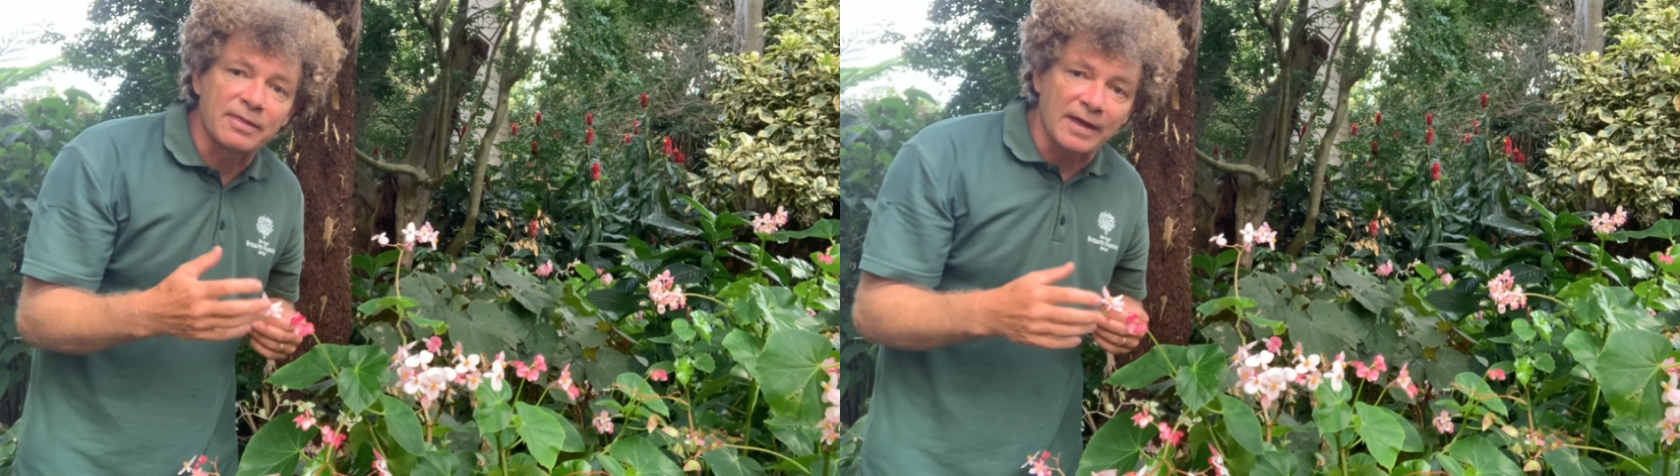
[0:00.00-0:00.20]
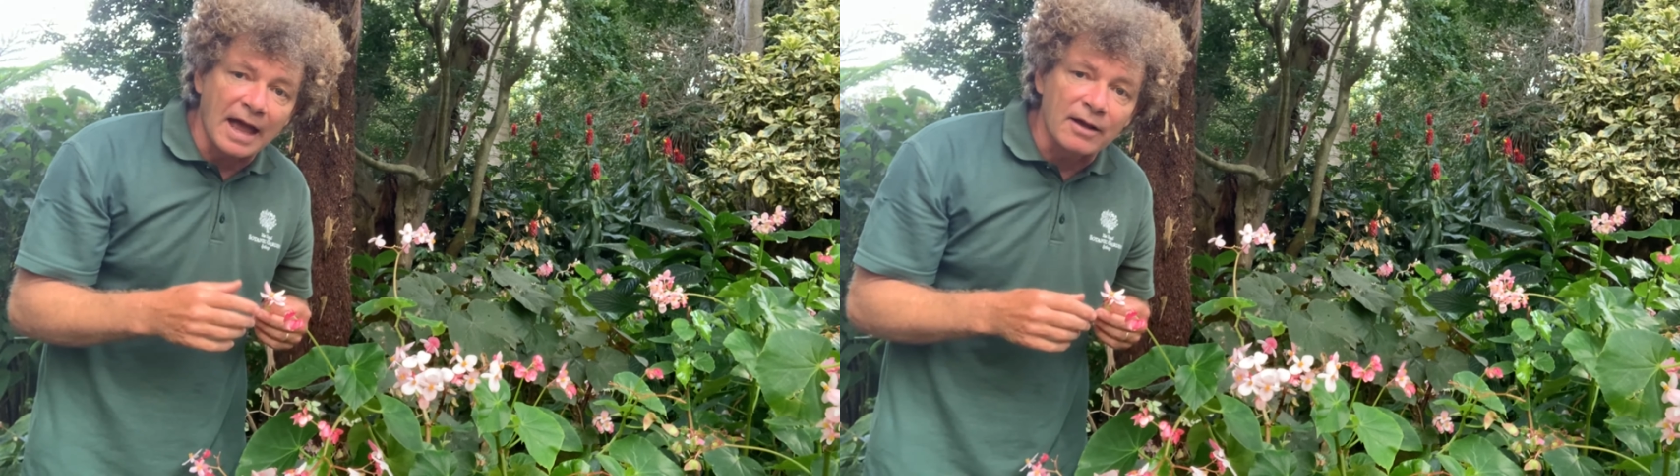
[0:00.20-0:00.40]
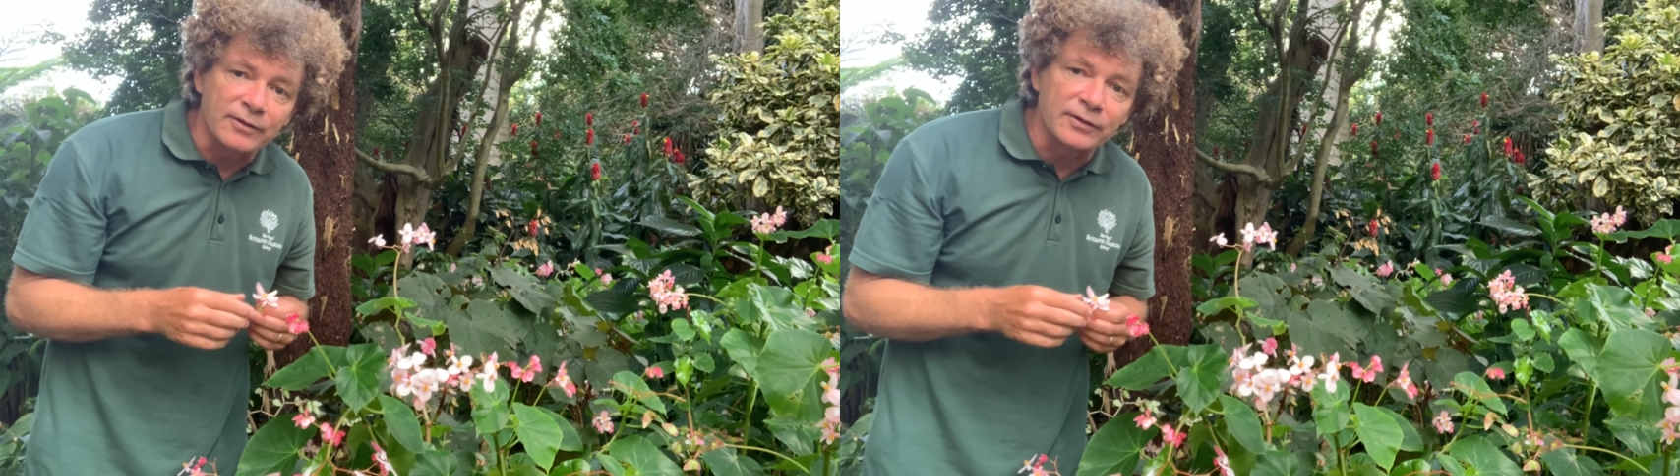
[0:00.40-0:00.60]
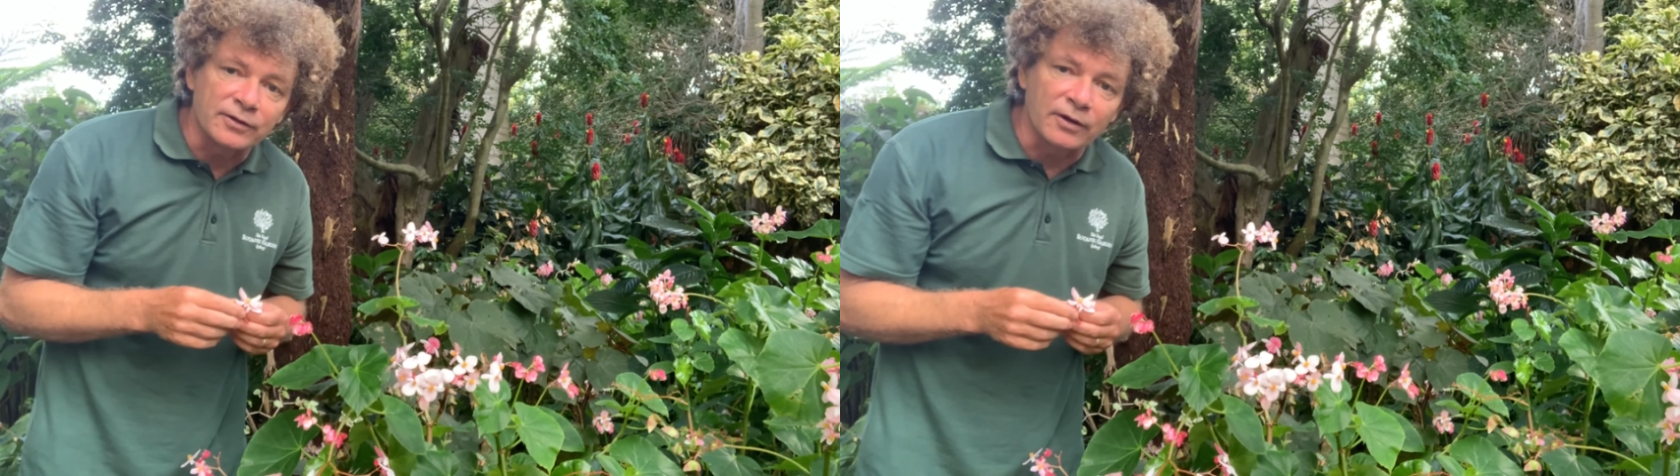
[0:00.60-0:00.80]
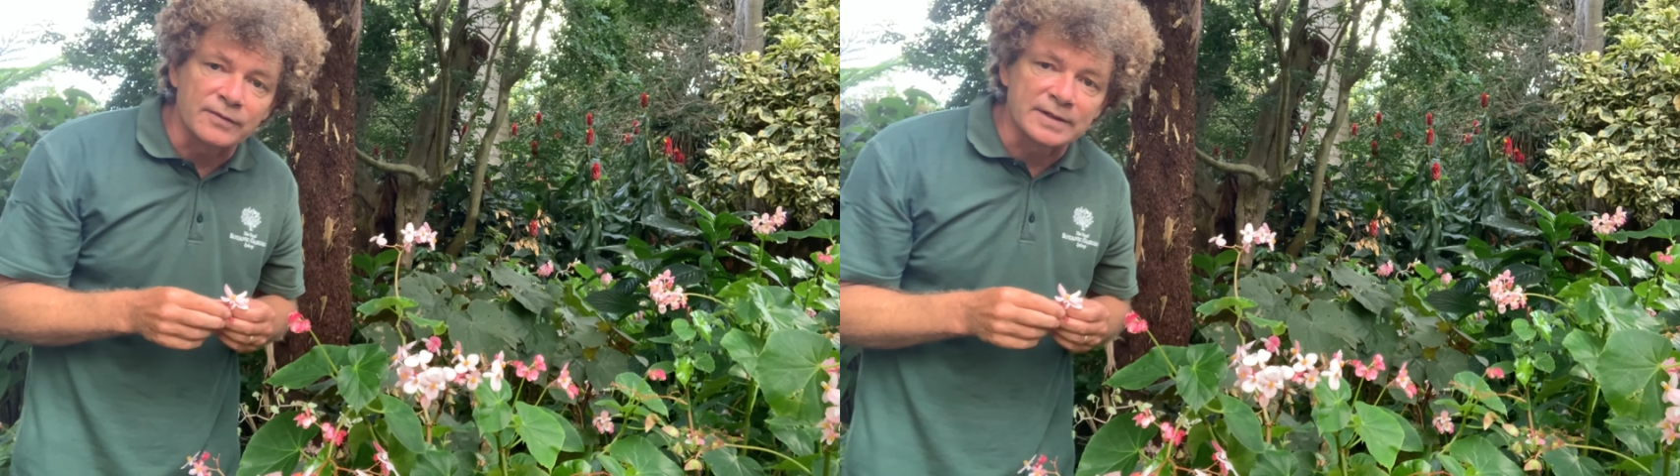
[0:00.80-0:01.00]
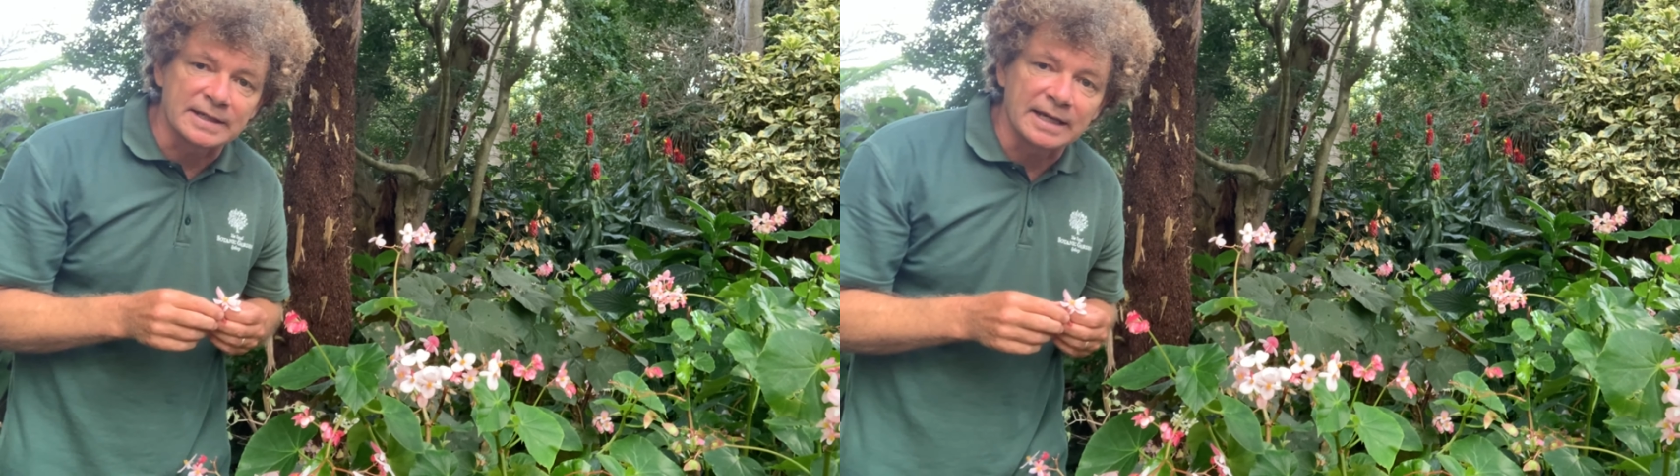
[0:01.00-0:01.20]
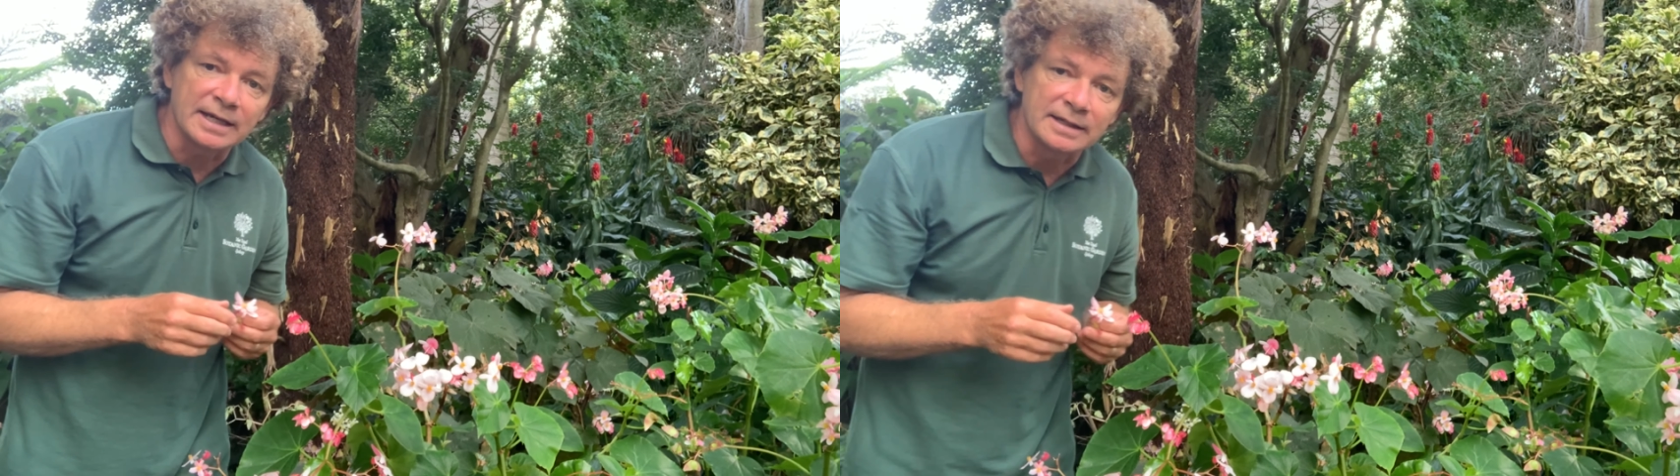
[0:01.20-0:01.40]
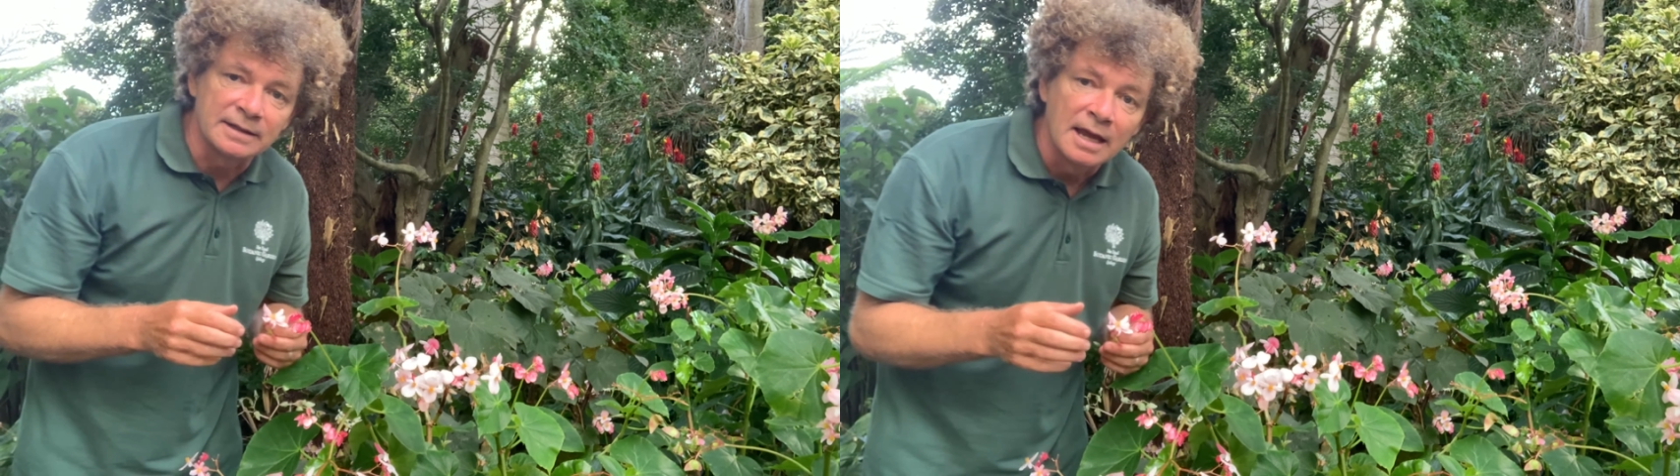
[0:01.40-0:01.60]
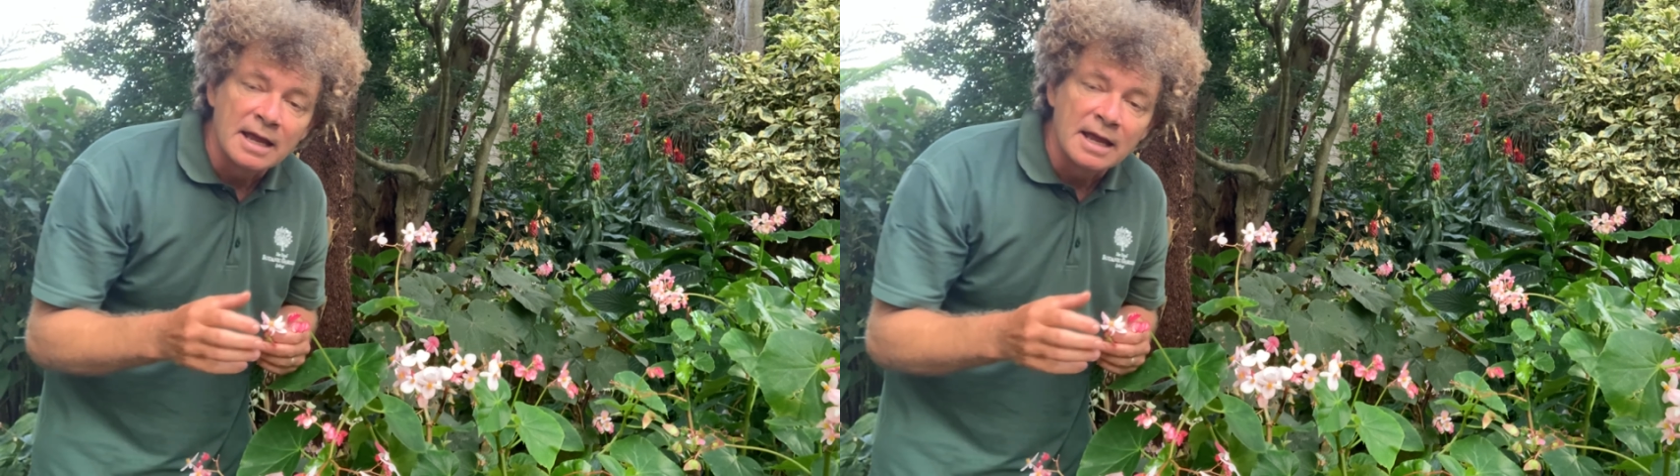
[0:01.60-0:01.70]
thousands of seed.